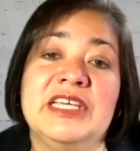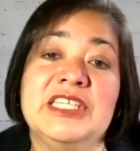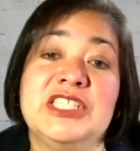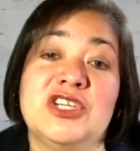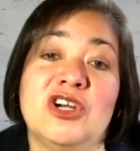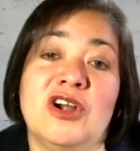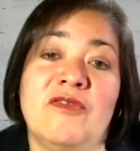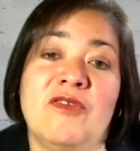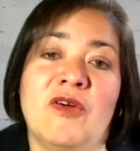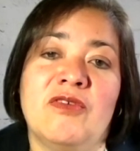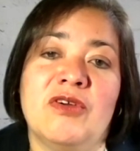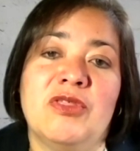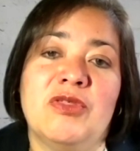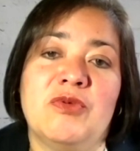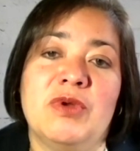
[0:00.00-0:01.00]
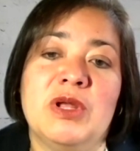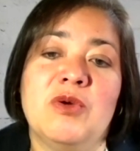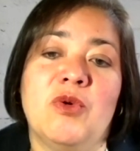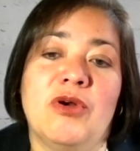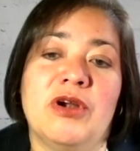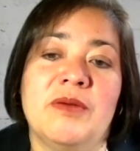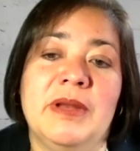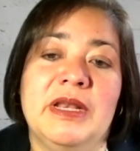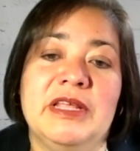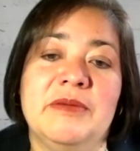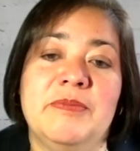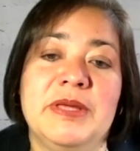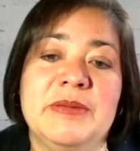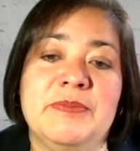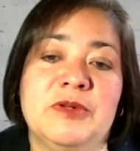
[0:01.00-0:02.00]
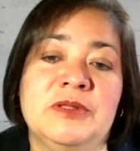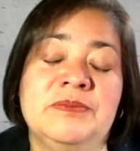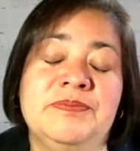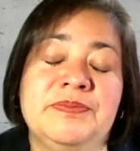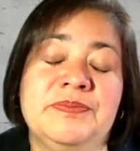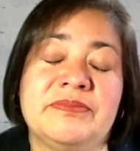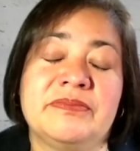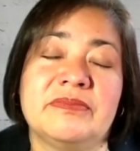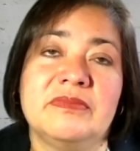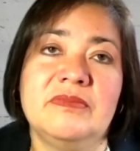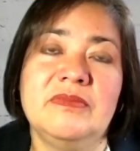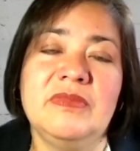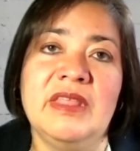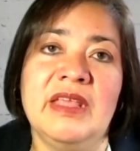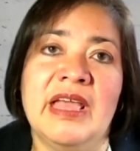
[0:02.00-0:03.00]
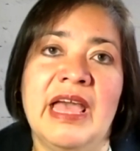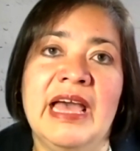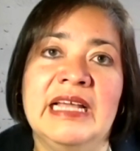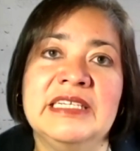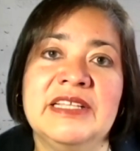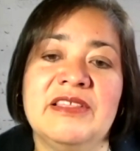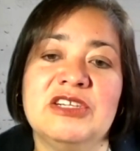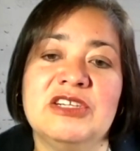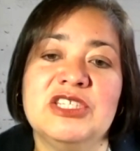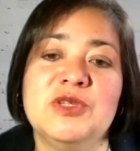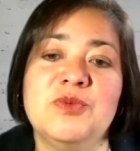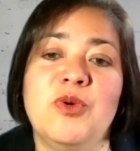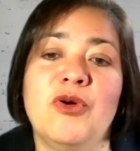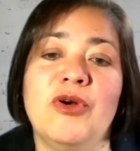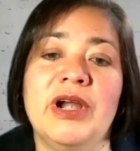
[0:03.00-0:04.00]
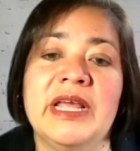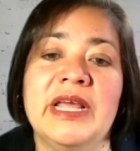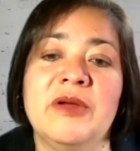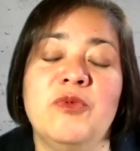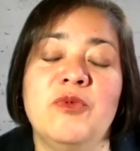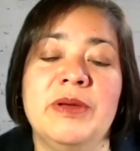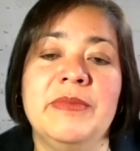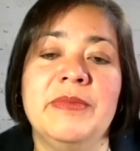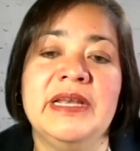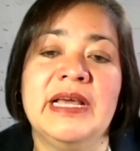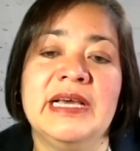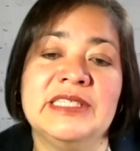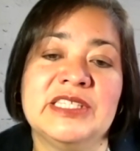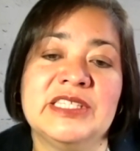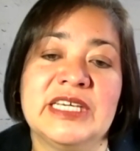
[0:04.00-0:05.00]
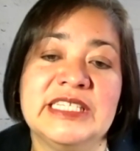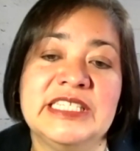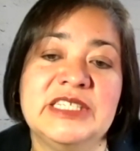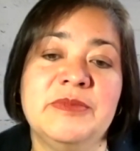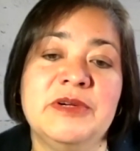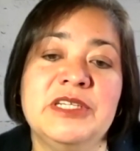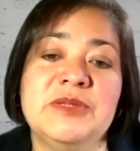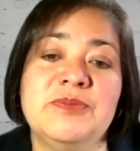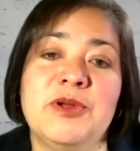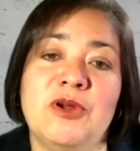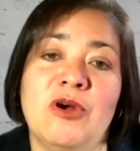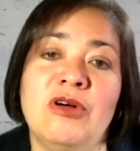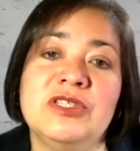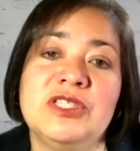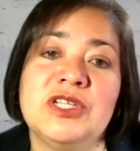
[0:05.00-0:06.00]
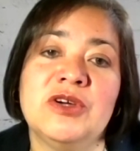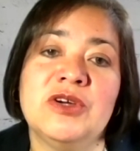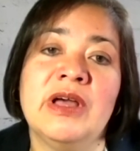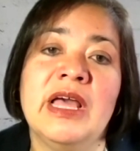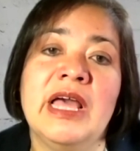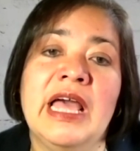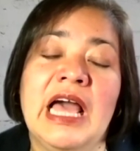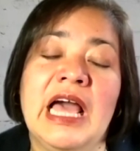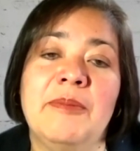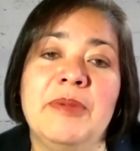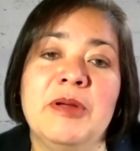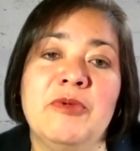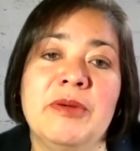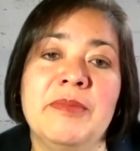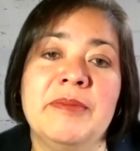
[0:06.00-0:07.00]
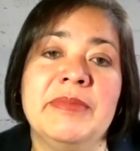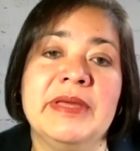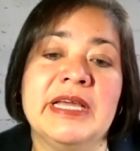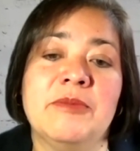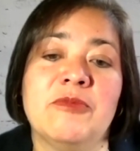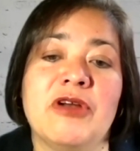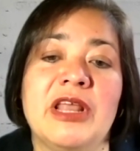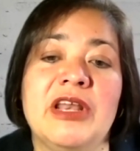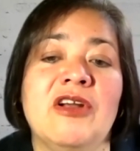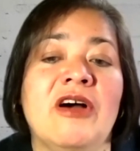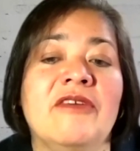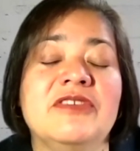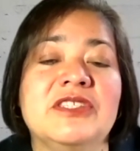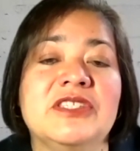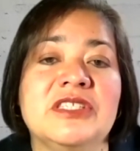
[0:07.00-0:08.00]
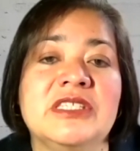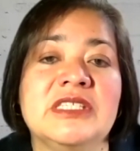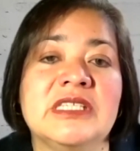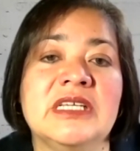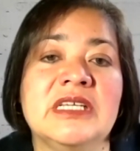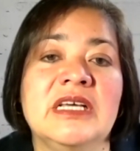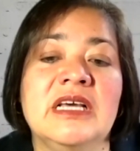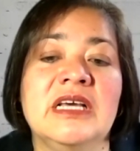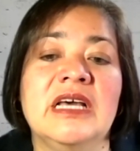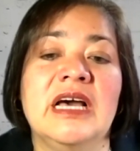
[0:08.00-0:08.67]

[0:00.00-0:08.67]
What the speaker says: They serve over 750,000 people, and they're supporting women as customers, but also helping women become credit officers,